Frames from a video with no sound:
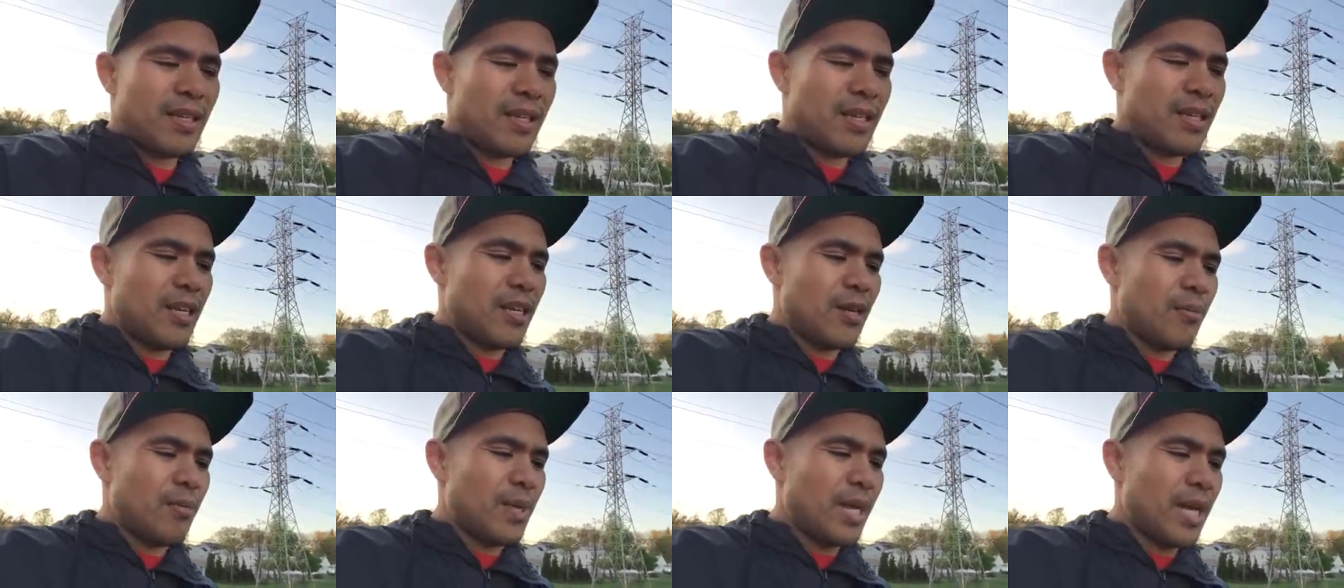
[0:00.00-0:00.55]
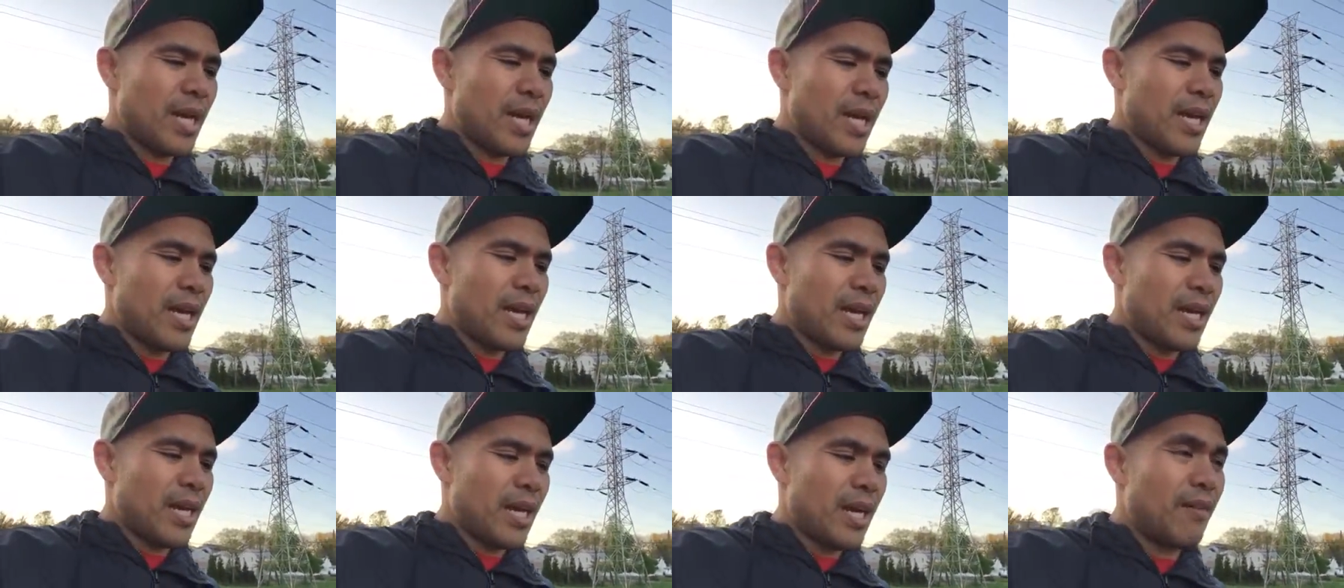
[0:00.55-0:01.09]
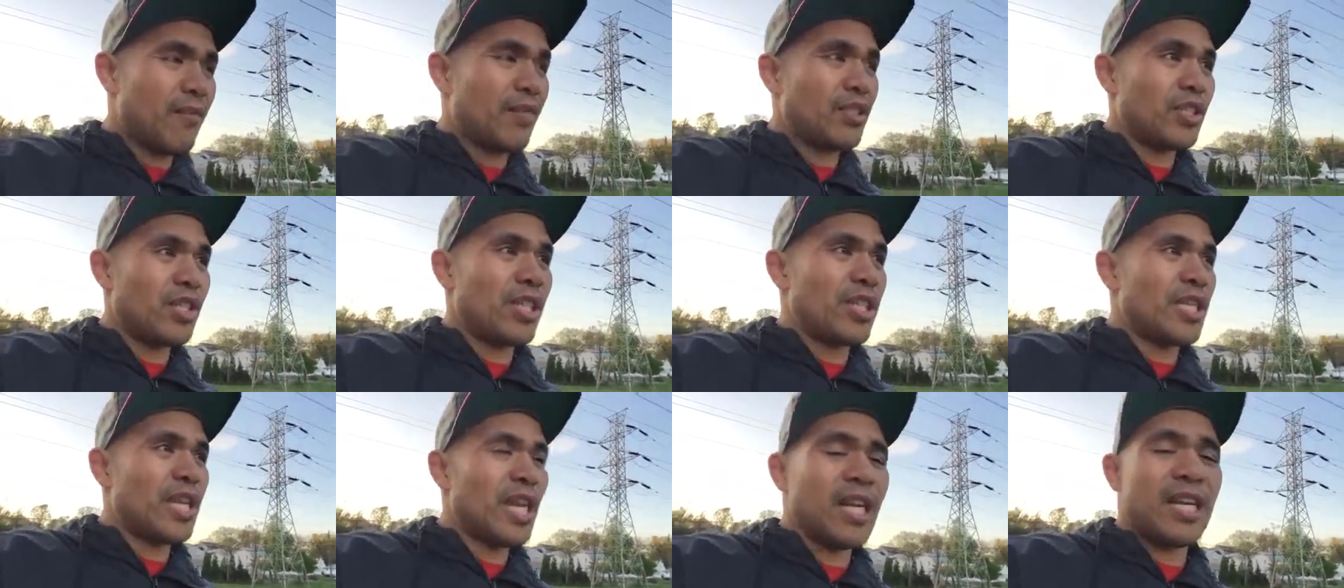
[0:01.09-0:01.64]
You know, but I, I
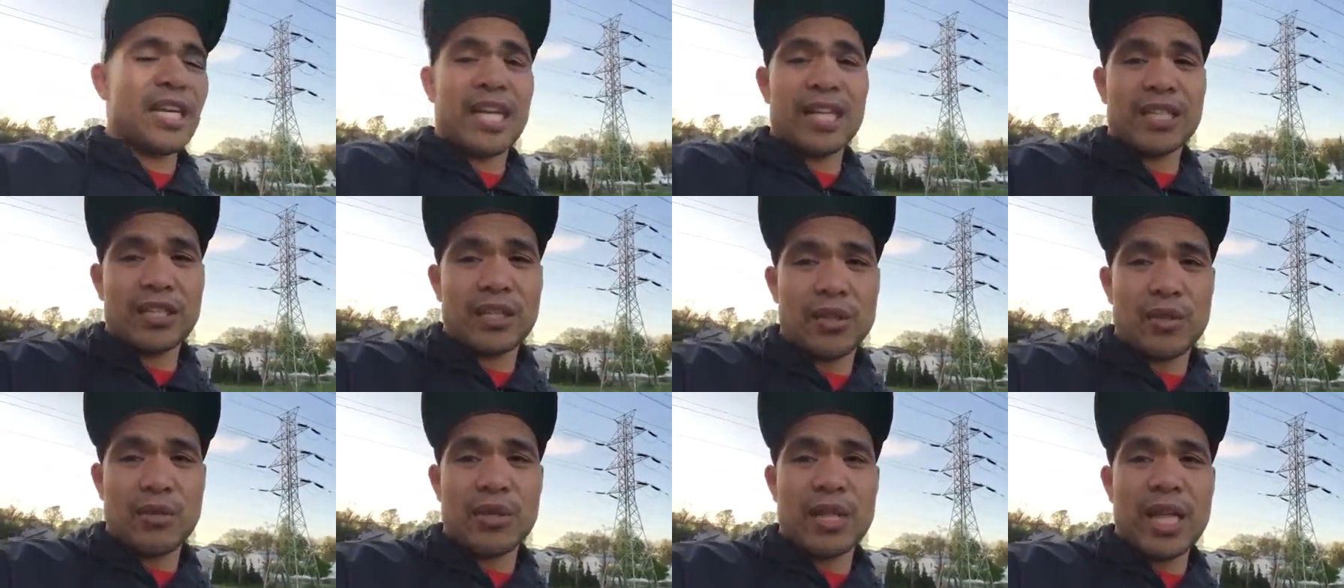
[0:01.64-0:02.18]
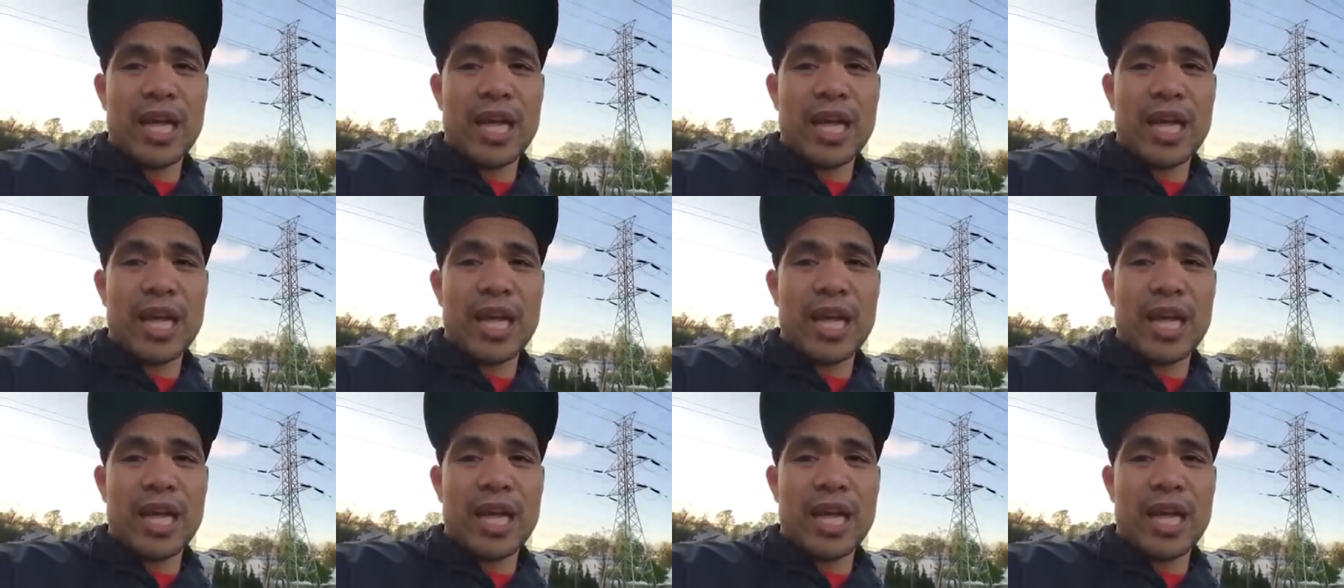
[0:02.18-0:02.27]
obviously tend not to do